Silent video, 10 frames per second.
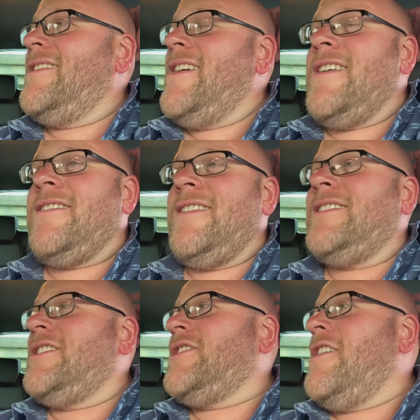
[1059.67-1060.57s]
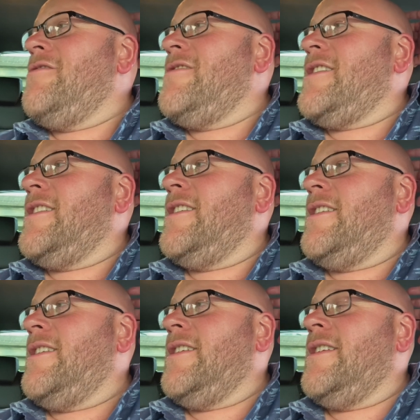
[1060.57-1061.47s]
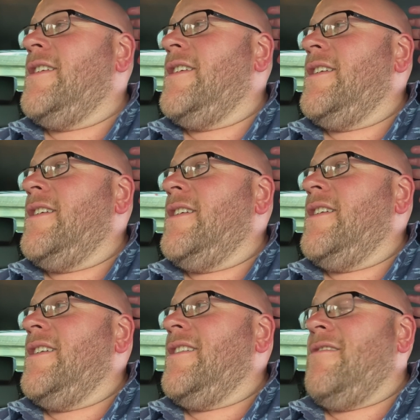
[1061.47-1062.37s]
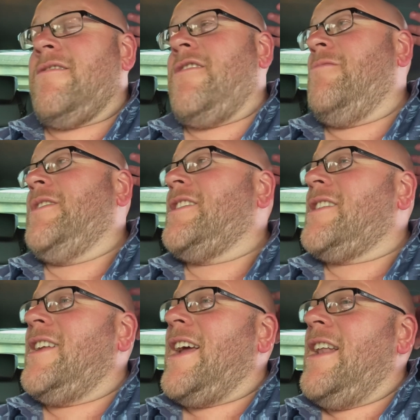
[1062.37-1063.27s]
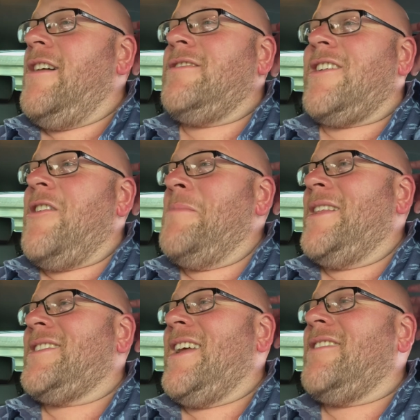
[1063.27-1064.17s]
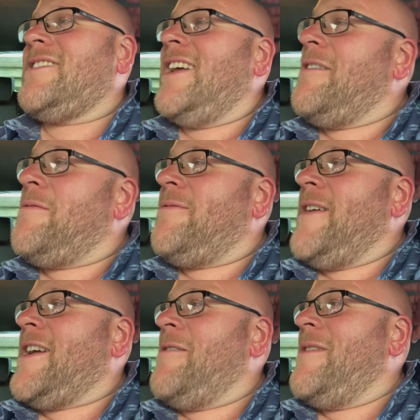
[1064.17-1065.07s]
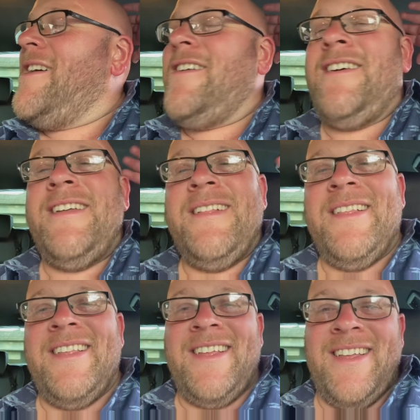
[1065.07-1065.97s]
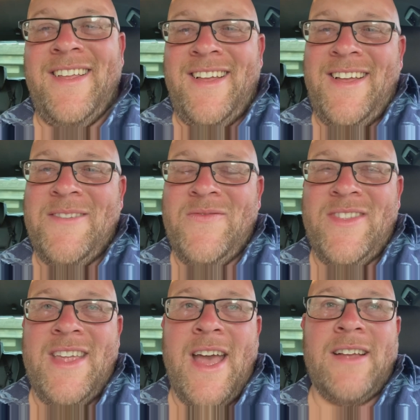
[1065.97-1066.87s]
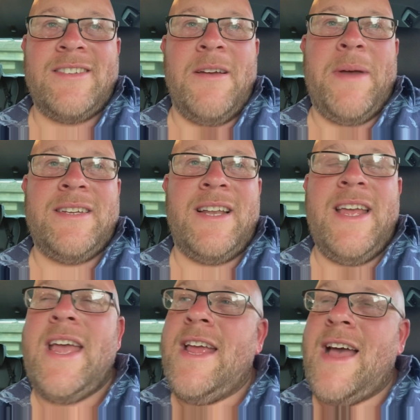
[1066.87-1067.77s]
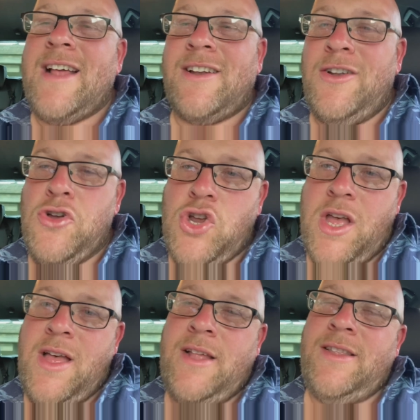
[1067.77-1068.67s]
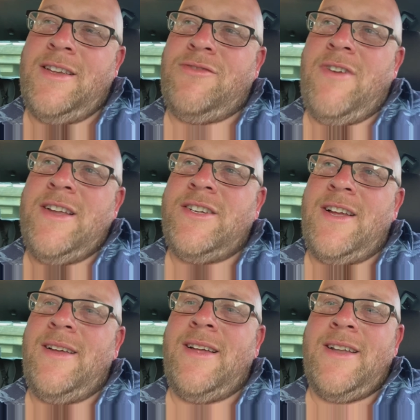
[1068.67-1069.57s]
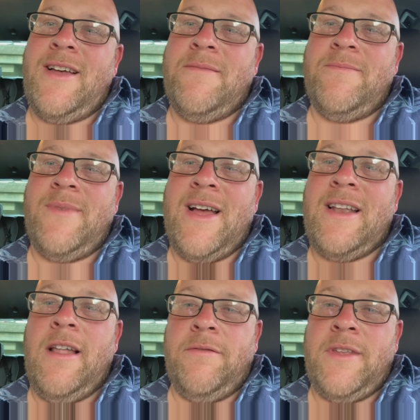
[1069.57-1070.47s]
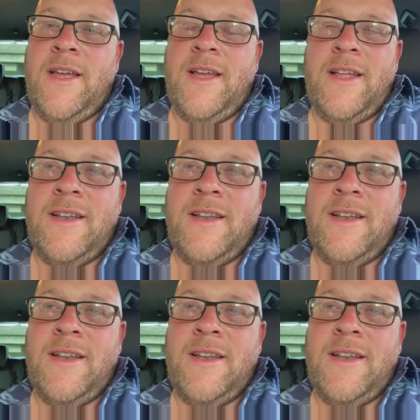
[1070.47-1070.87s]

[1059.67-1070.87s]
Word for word: No, is it showed? I showed him. Oh God, we're just going to get loads of comments now saying how thick we are. Never. Yeah, so basically he had a look at this Ranger and loved it. I